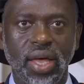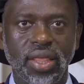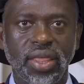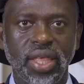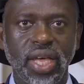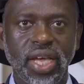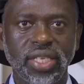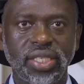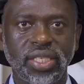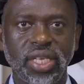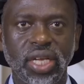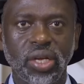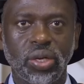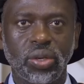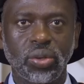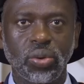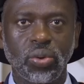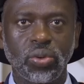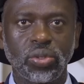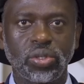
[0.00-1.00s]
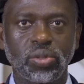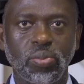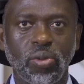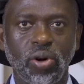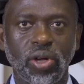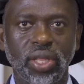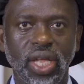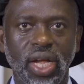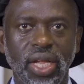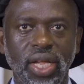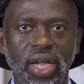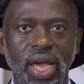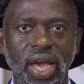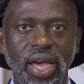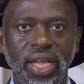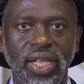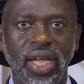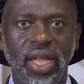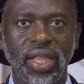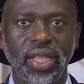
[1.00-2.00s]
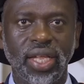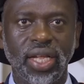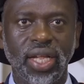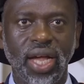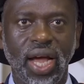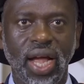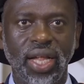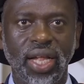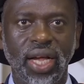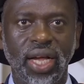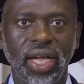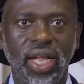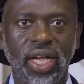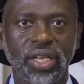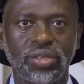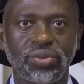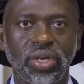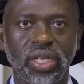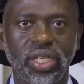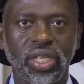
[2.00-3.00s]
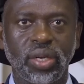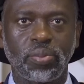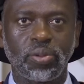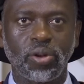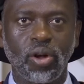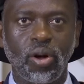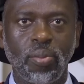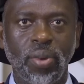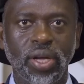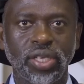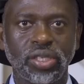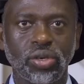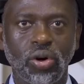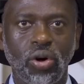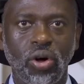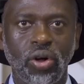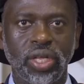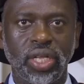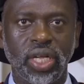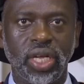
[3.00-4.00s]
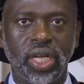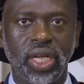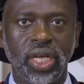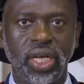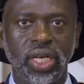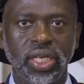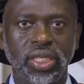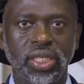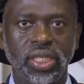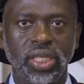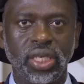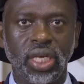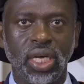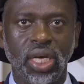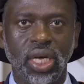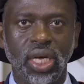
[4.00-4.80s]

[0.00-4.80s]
This includes more than 800 undergraduate diplomas or degrees